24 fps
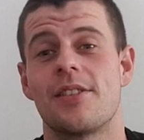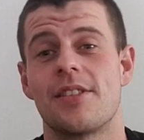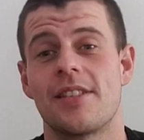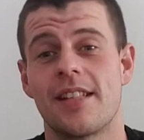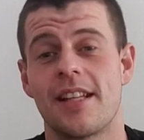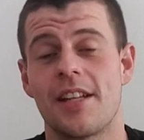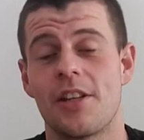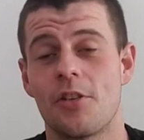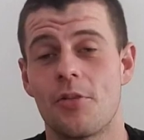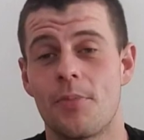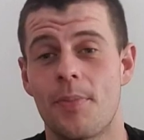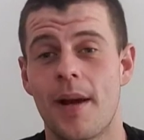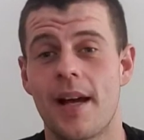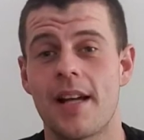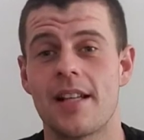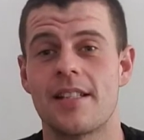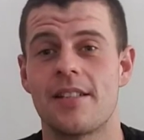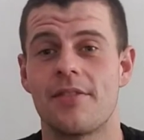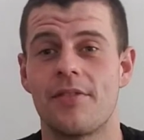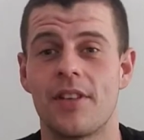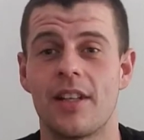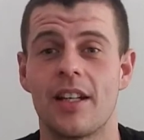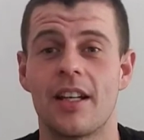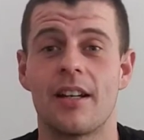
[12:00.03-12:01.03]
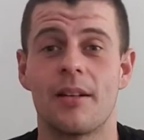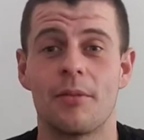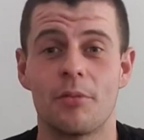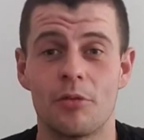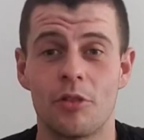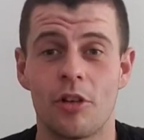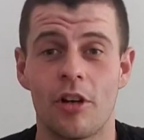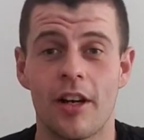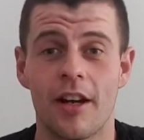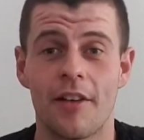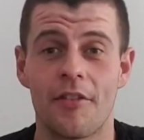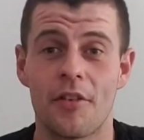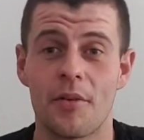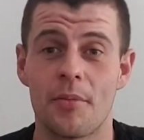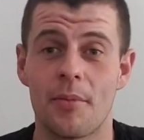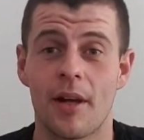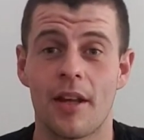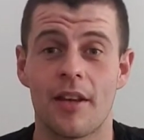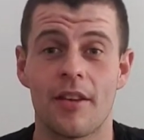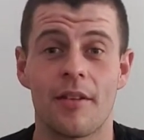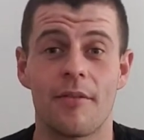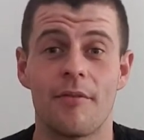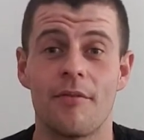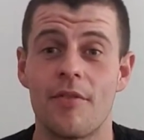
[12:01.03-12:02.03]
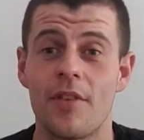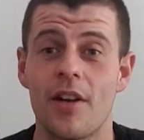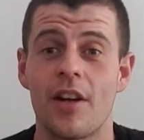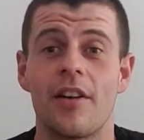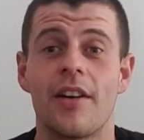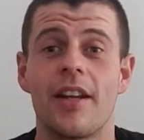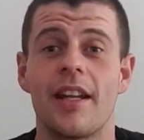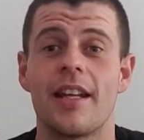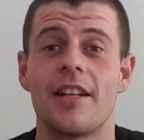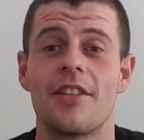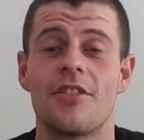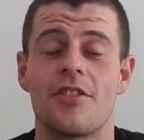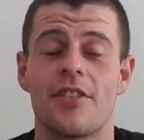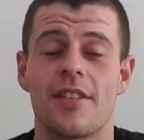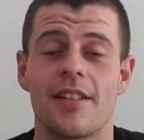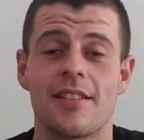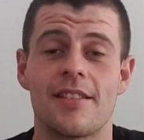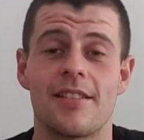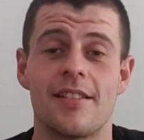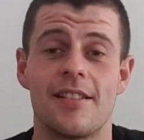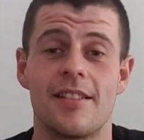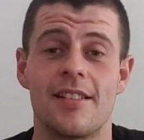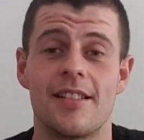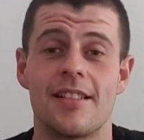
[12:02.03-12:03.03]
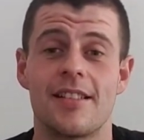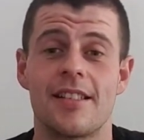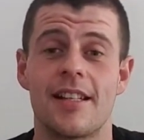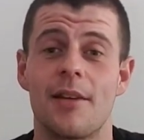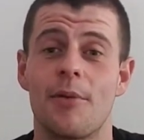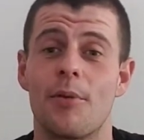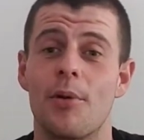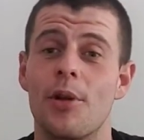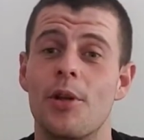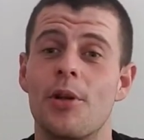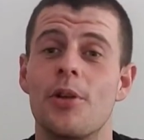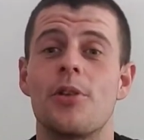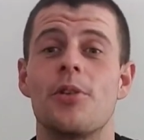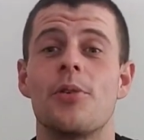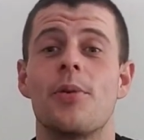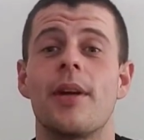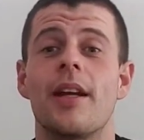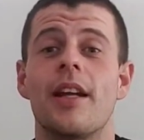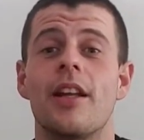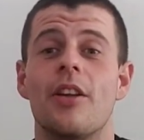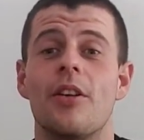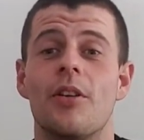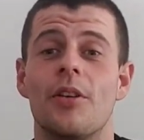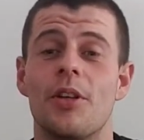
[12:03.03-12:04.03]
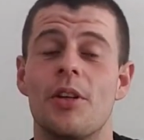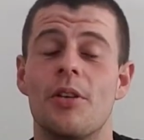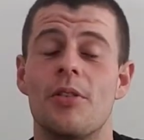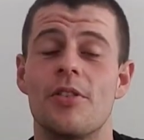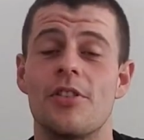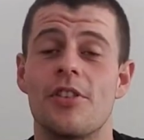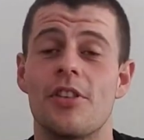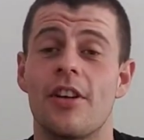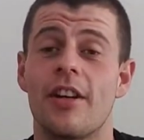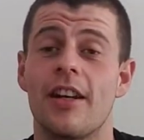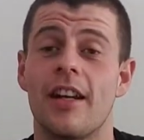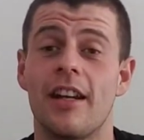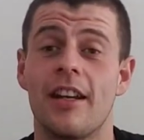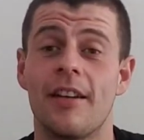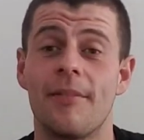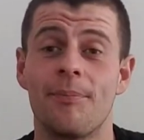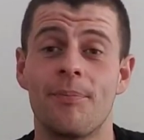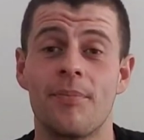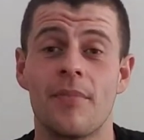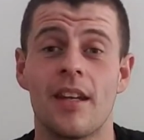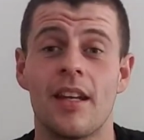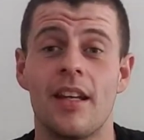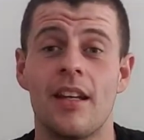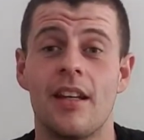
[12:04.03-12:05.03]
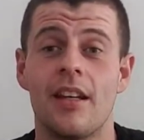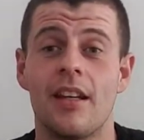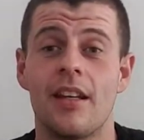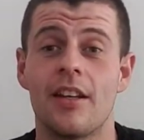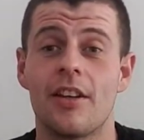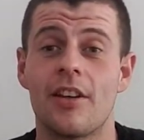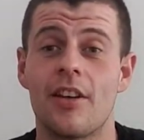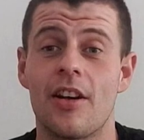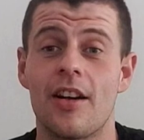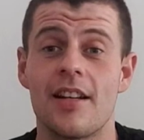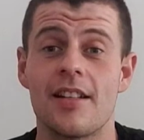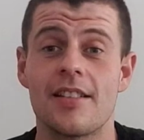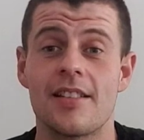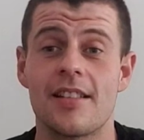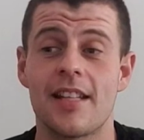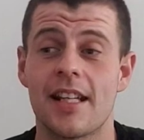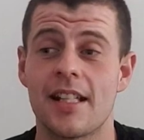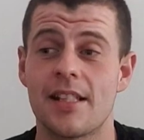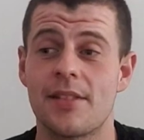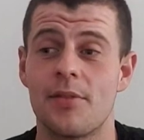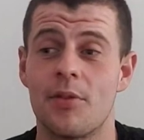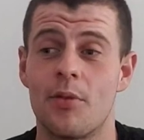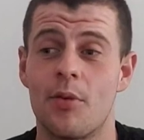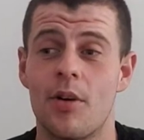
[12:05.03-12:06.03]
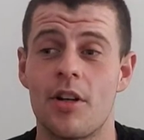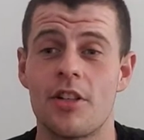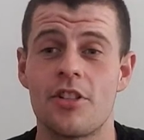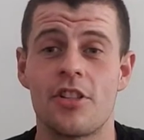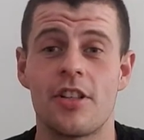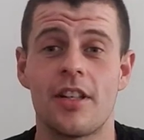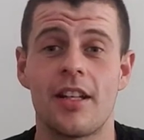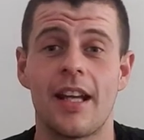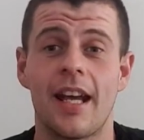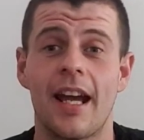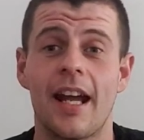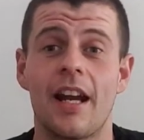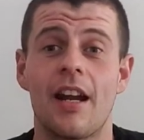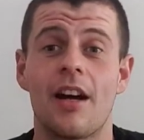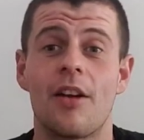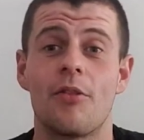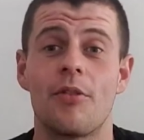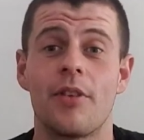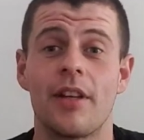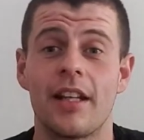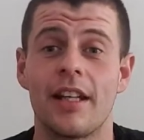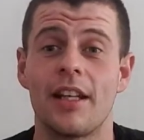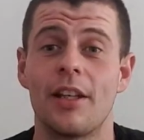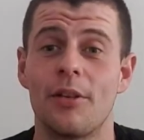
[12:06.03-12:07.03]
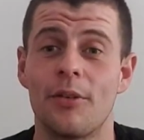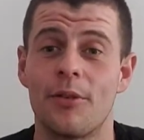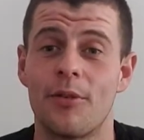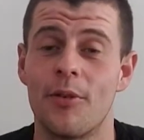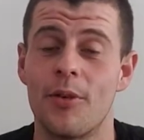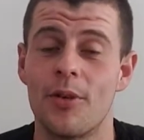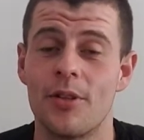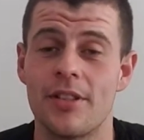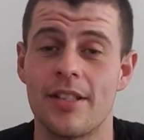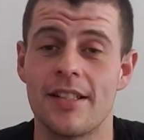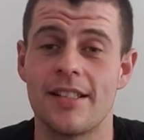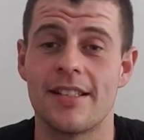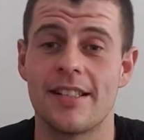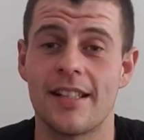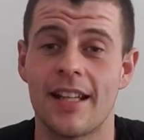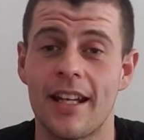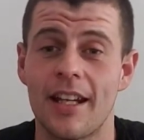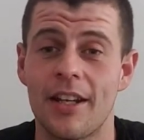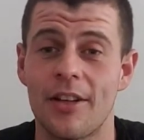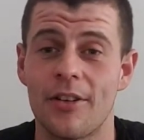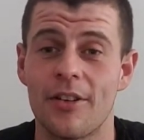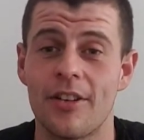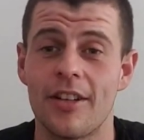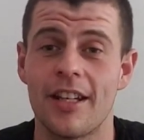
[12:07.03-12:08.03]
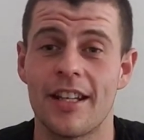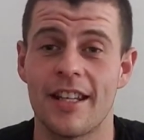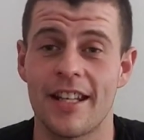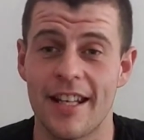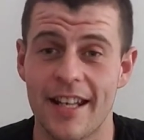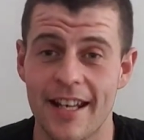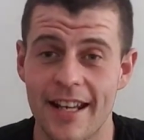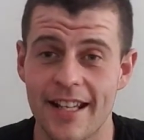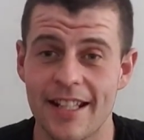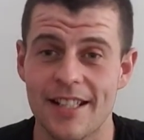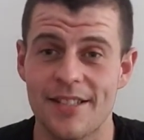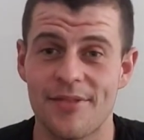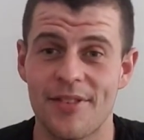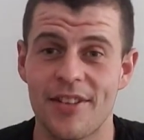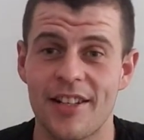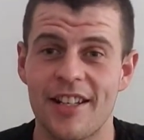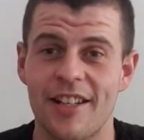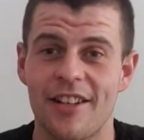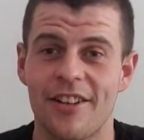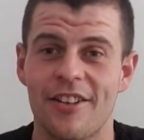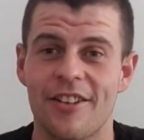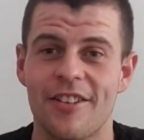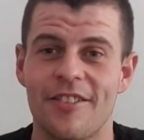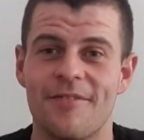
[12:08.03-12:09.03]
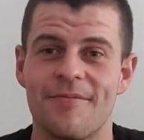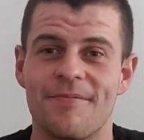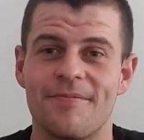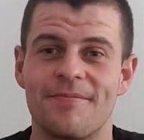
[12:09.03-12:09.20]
see your passive income grow every month? I'm very interested to see what you're doing along your journey. Guys, thanks for watching, and I really look forward to seeing you in the next video.